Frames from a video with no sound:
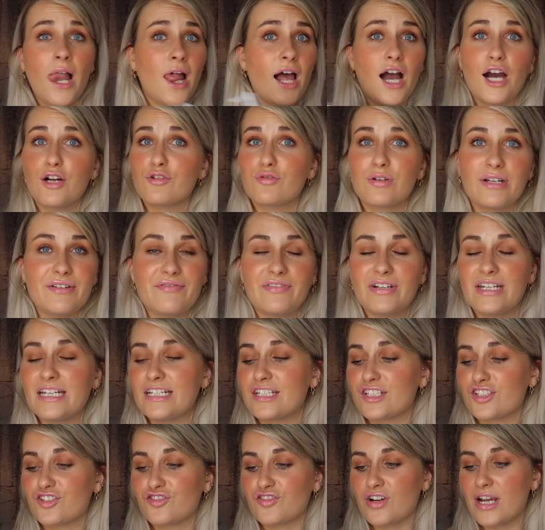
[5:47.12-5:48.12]
I don't even need
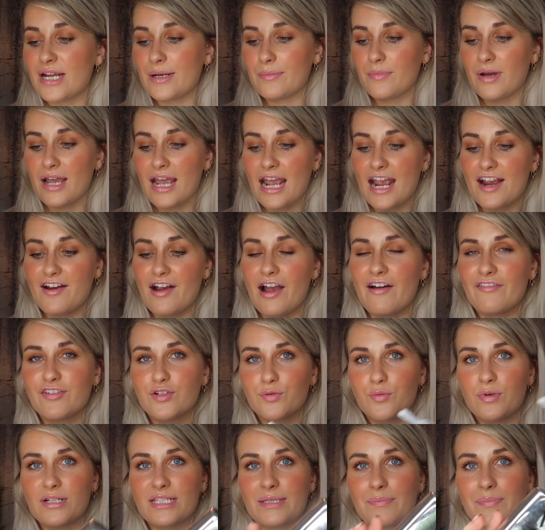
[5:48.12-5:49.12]
to straighten my hair
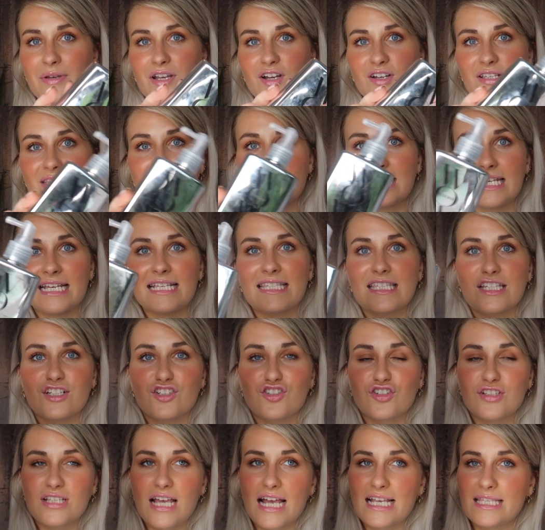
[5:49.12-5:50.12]
afterwards, because this
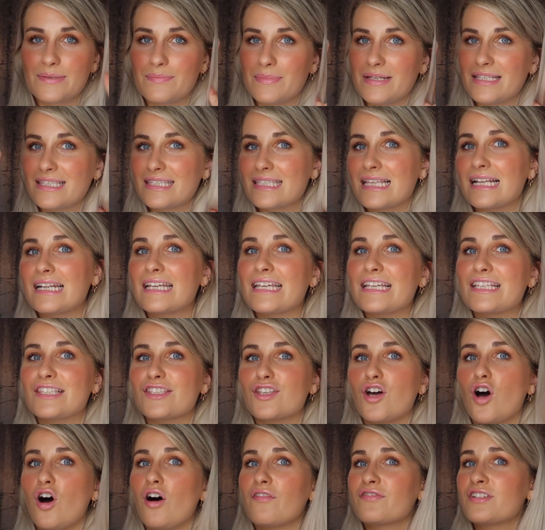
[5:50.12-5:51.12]
just has me silky
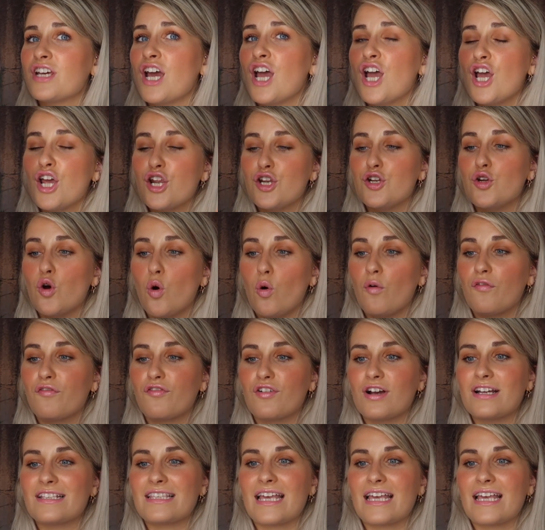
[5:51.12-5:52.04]
soft, no frizz.